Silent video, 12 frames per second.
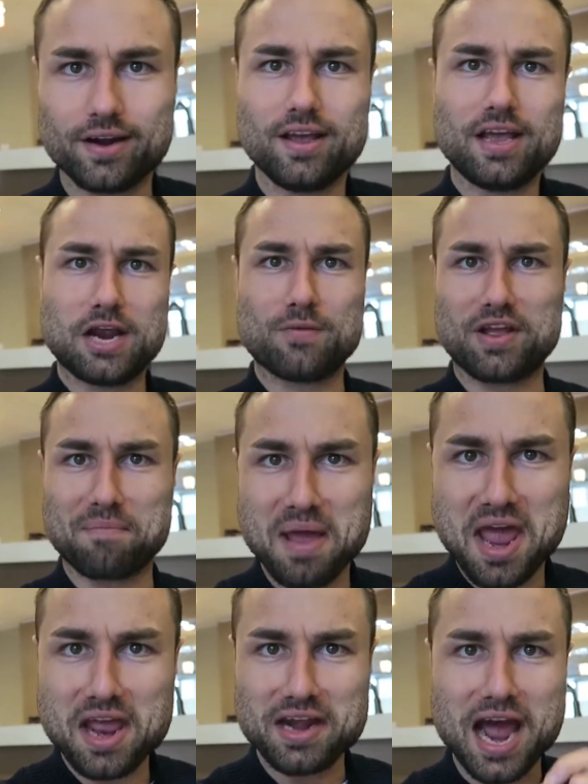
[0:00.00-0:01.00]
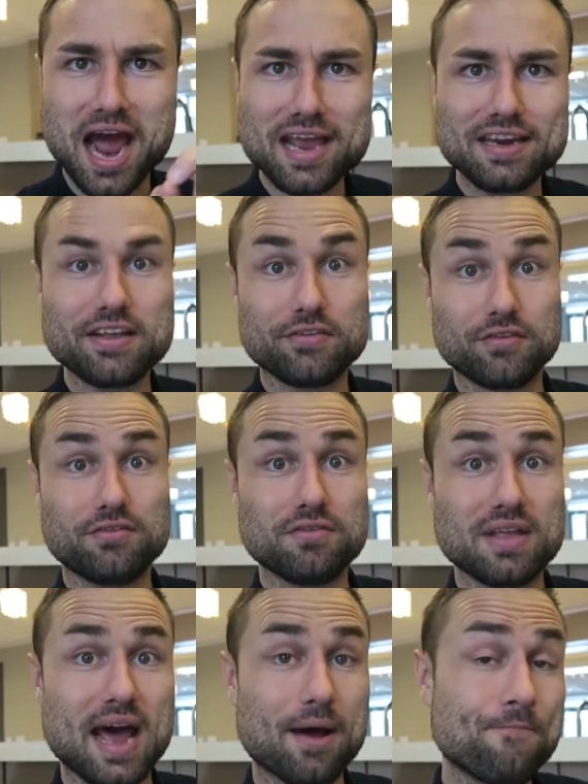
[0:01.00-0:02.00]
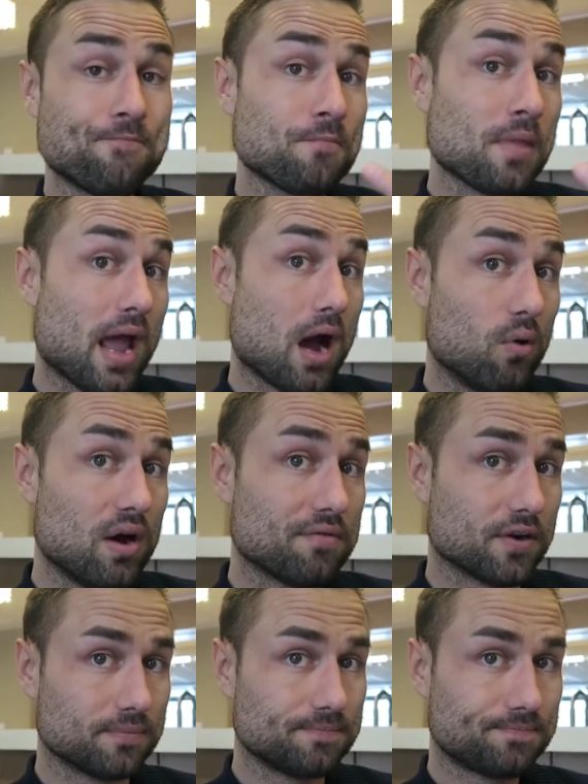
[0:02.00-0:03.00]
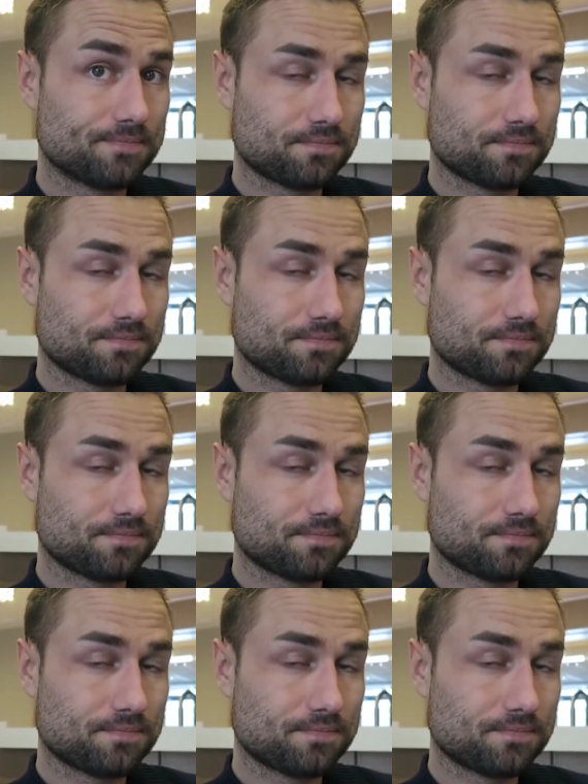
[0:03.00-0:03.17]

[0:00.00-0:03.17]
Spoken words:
And we're like, man, I need to do that. However,